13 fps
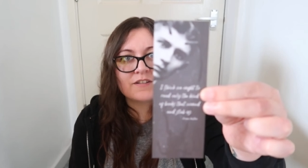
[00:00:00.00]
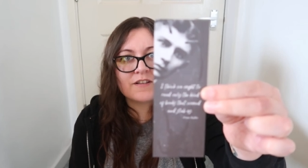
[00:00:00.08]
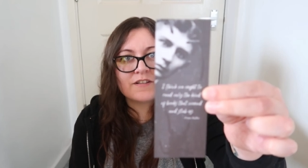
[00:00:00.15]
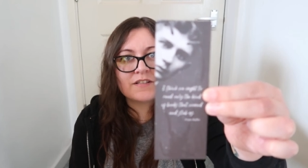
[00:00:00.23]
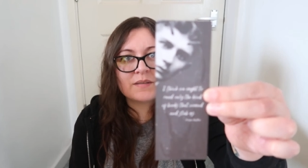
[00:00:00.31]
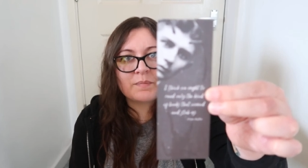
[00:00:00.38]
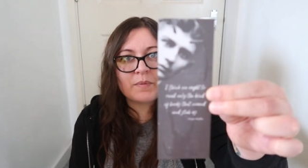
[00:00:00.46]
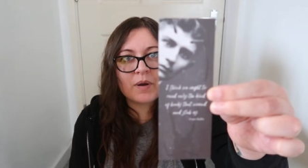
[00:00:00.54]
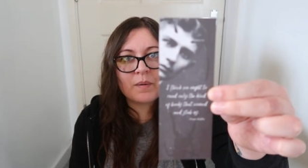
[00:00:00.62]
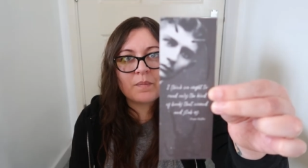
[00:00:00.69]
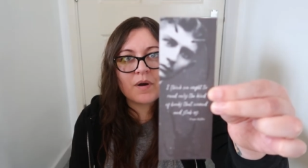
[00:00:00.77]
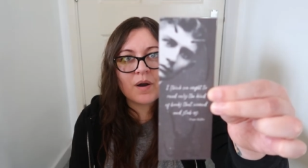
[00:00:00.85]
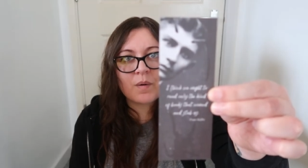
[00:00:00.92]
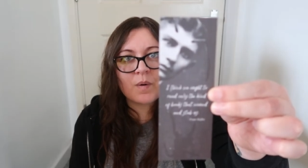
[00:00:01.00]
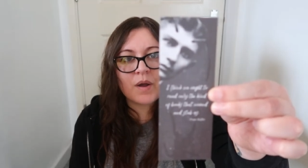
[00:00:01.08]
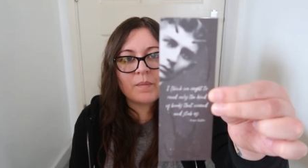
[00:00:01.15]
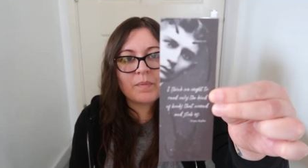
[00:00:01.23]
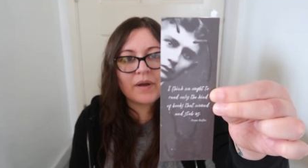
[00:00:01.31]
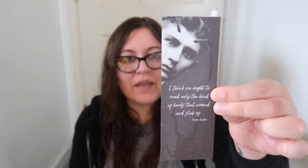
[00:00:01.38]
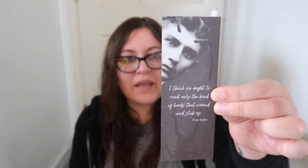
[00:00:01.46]
this is bookmark
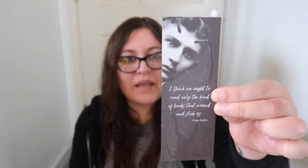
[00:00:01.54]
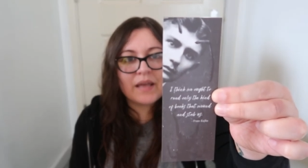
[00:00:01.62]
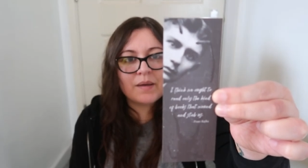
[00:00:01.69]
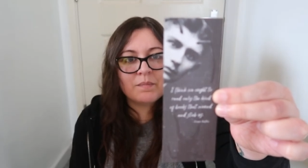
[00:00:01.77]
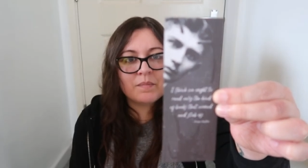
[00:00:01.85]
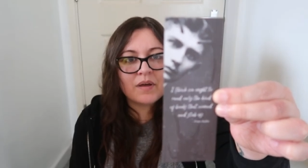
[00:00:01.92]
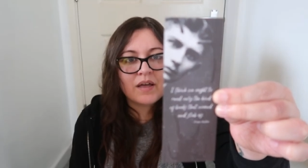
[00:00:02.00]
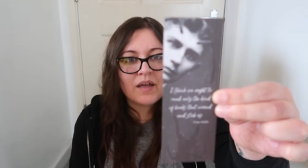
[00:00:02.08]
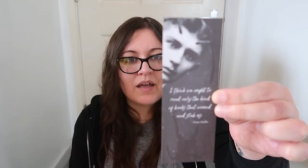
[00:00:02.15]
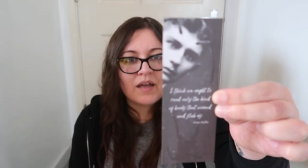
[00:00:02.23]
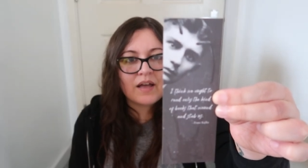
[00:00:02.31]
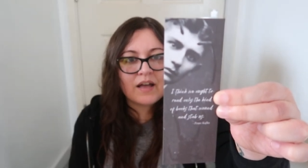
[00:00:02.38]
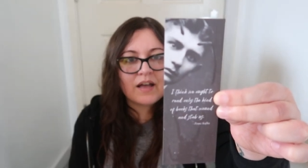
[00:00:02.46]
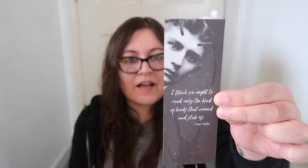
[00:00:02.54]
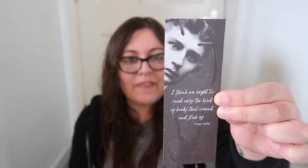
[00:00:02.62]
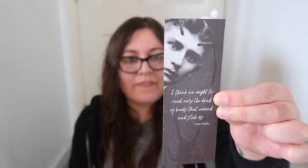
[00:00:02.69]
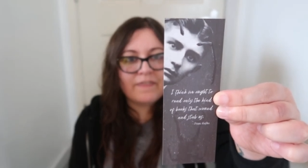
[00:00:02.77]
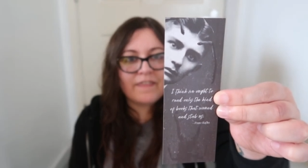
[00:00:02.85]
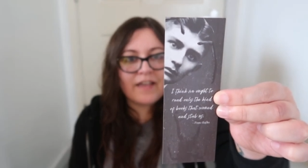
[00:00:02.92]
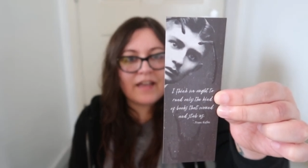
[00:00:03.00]
quote by him,
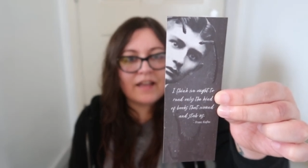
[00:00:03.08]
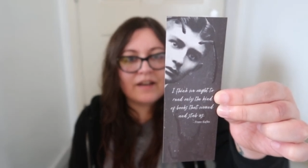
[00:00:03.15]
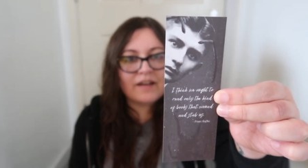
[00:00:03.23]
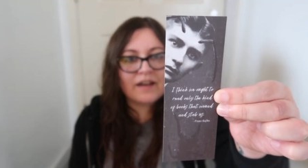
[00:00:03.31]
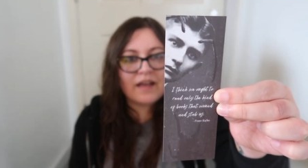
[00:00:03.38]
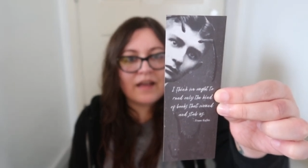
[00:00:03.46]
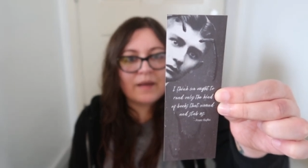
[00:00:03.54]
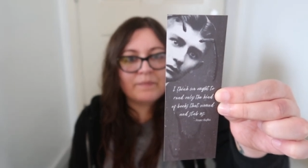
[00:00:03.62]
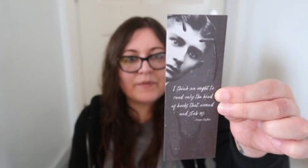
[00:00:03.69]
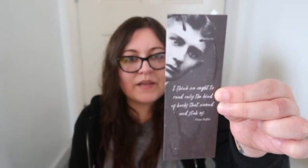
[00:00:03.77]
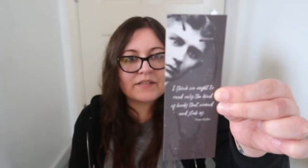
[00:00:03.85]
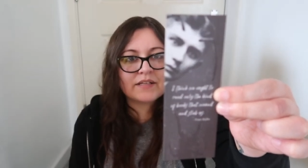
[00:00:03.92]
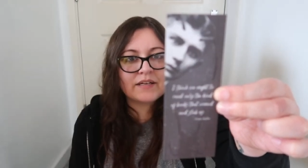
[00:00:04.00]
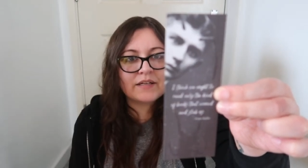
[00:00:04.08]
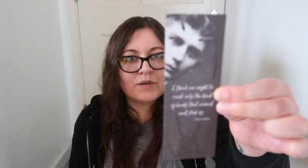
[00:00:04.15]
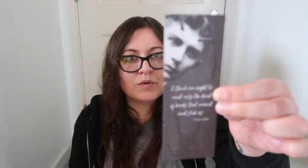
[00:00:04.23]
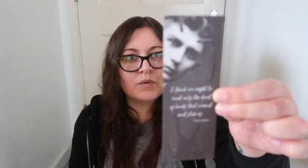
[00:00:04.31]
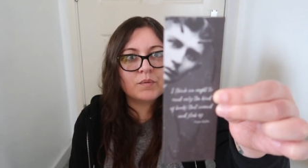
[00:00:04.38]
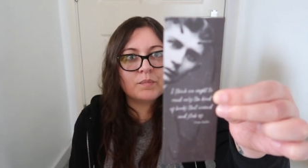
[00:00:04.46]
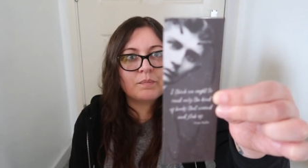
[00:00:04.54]
and then there's a little